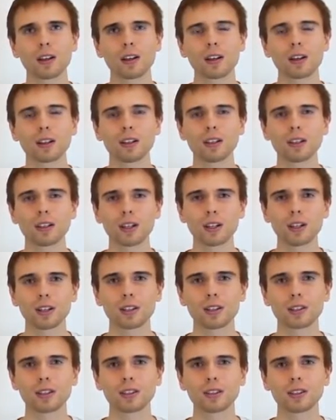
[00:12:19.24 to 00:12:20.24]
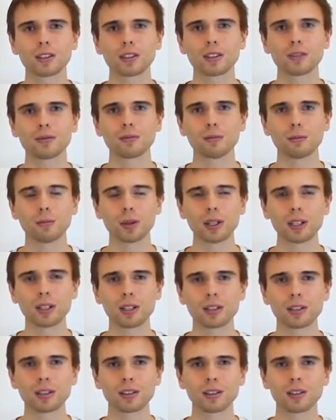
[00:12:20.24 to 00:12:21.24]
So, we
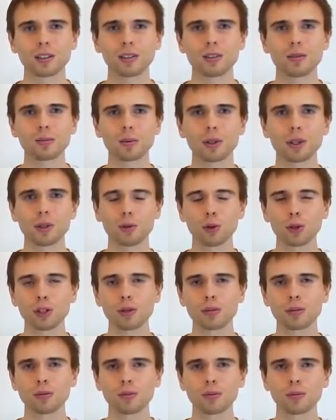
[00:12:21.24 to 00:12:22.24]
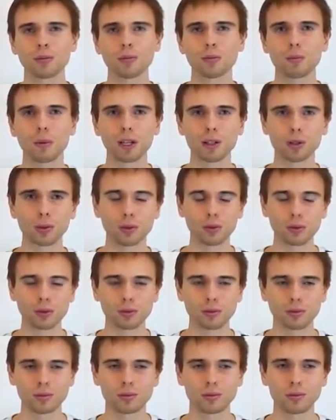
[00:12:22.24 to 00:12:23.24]
translate the mantra
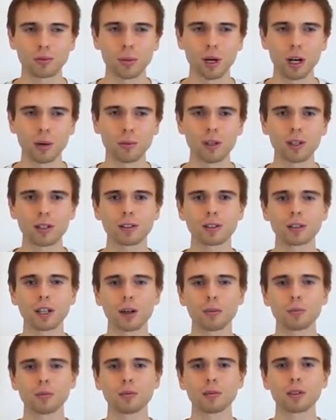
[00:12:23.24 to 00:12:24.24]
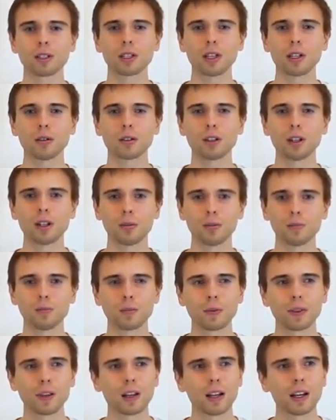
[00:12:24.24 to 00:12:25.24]
Baba Nam Kevalam.
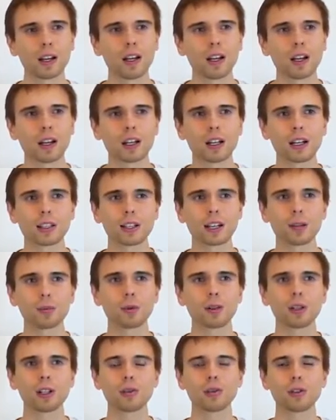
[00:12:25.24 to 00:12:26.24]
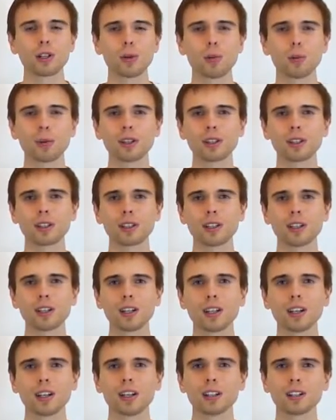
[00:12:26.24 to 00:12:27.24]
When I was in the
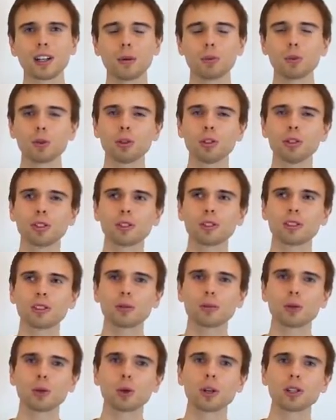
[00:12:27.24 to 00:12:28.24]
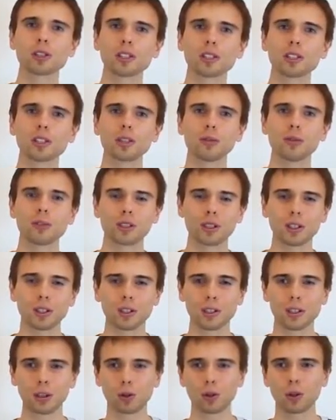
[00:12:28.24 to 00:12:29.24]
Philippines, there was a description of the
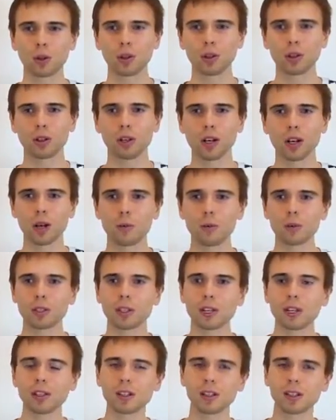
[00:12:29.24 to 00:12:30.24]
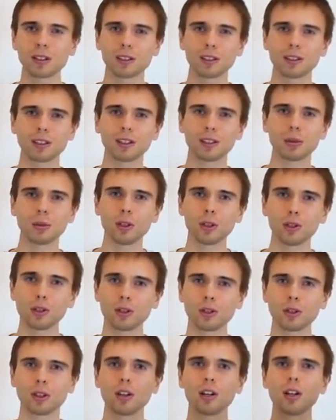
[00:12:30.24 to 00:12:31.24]
meaning of the mantra in the yoga center,
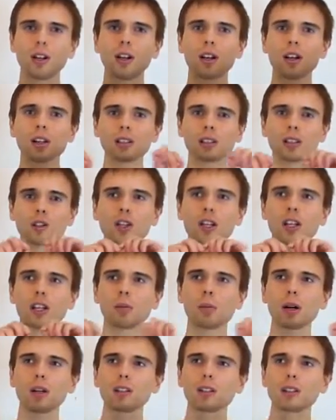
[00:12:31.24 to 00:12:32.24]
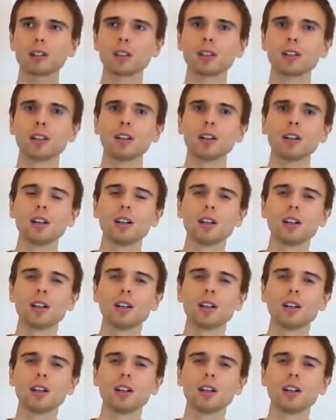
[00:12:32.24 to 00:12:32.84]
translated from English.